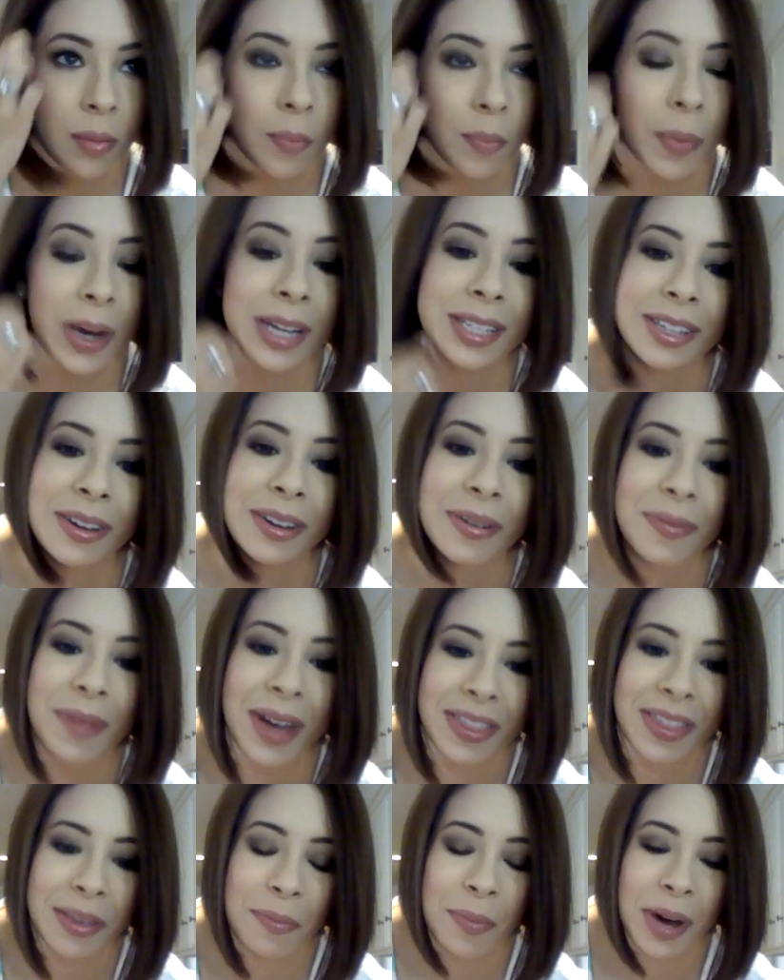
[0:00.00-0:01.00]

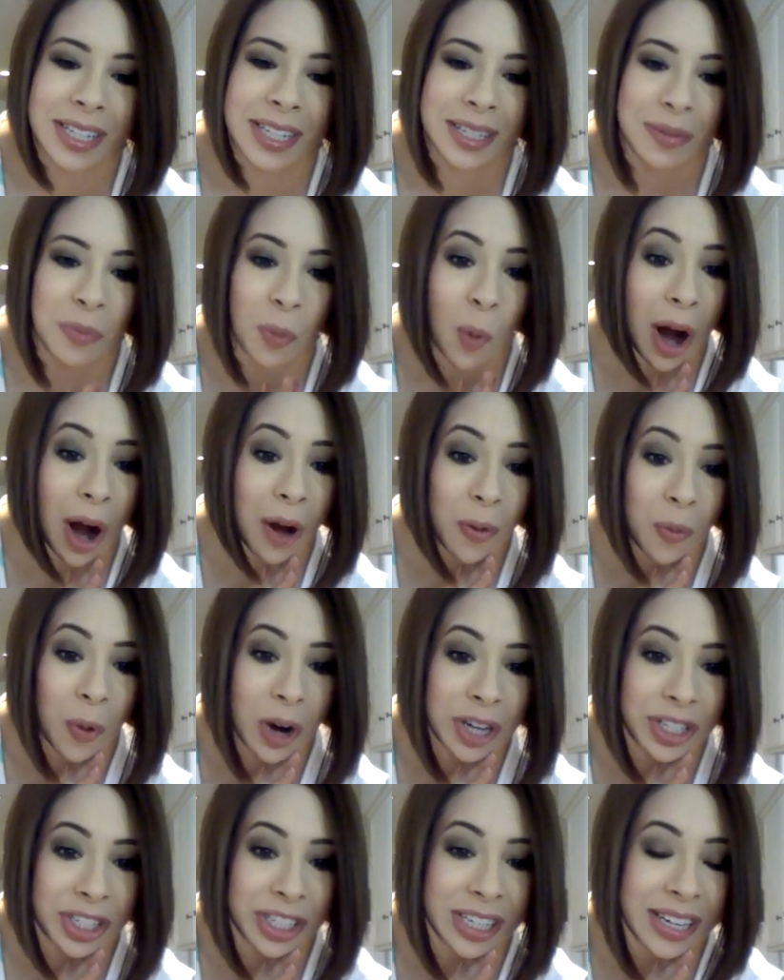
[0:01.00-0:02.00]
Buxom, the Buxom White
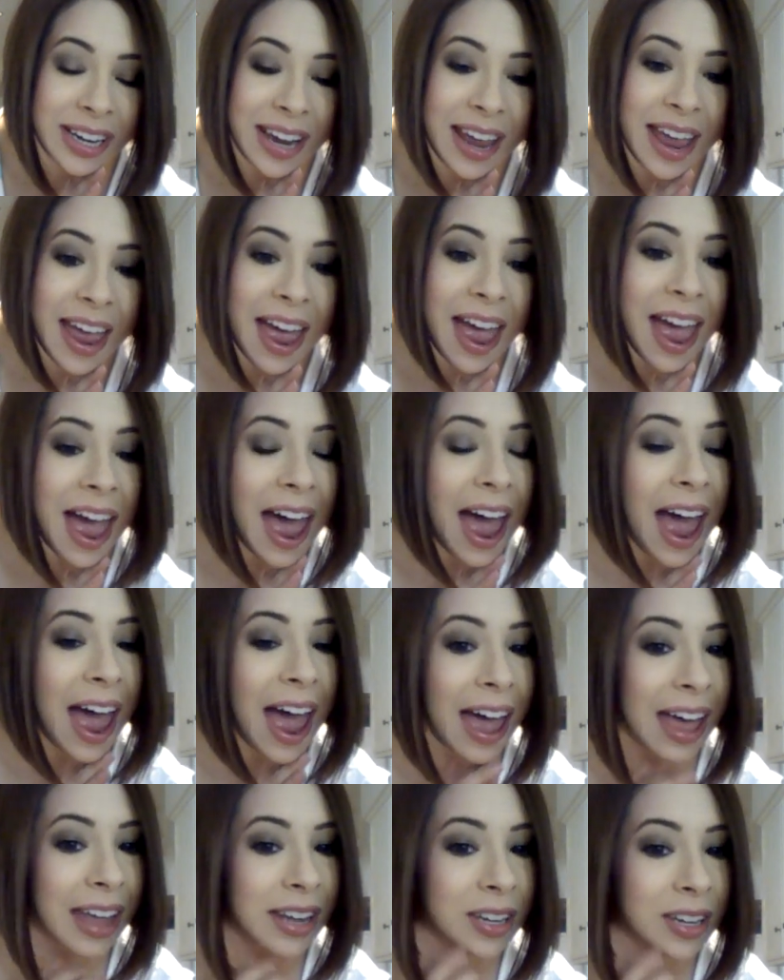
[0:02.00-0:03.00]
Russian,
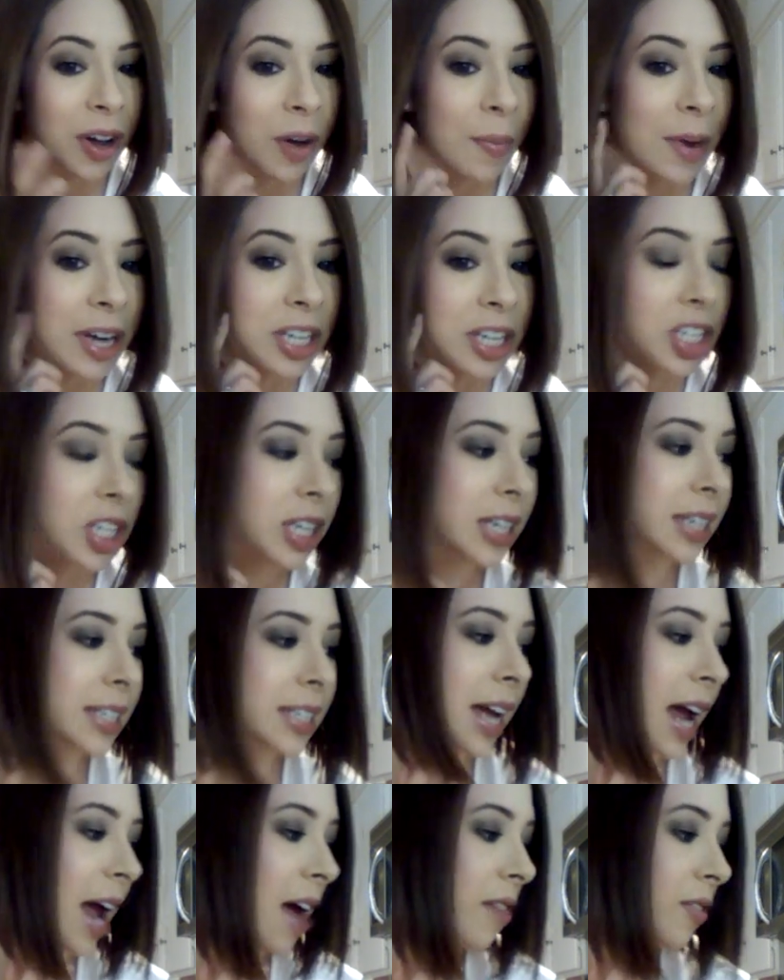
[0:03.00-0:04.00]
and on my
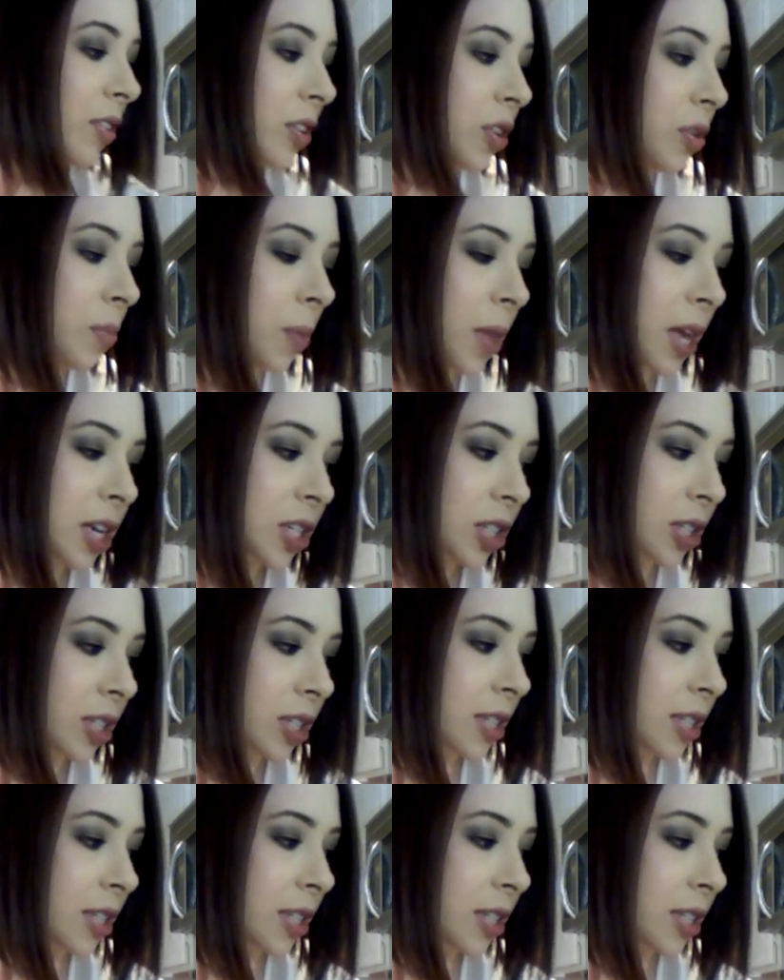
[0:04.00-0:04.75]
cheeks I have a new blush.